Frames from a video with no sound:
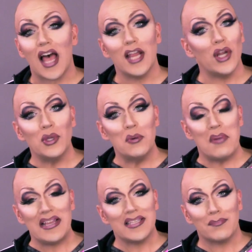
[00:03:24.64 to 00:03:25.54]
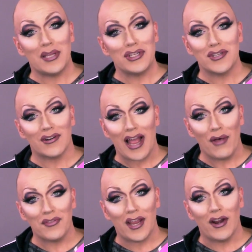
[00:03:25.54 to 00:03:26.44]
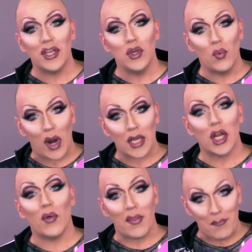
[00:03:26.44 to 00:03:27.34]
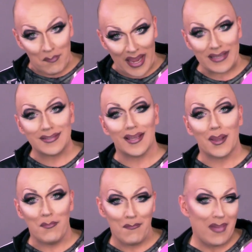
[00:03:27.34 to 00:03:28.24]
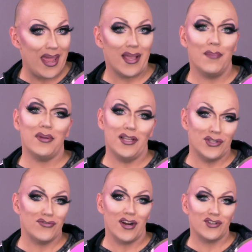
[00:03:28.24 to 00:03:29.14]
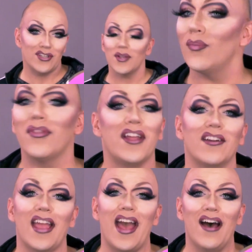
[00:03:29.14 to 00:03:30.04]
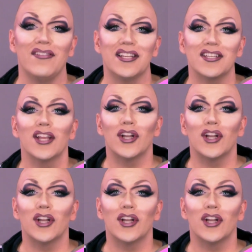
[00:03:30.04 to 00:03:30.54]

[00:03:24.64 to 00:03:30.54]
I know you basic bitches are out there and you want to know the basic makeup instructions. Well, there you have it.